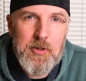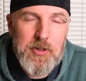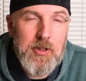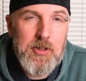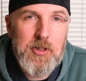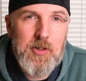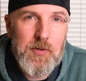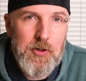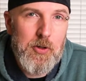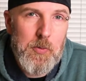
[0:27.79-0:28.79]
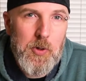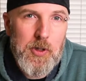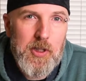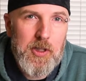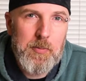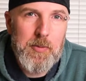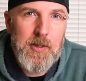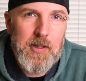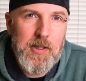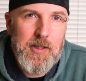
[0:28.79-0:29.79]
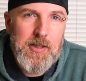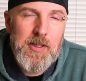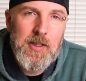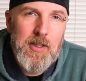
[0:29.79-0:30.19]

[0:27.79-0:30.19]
searches for dog walking company in Leeds,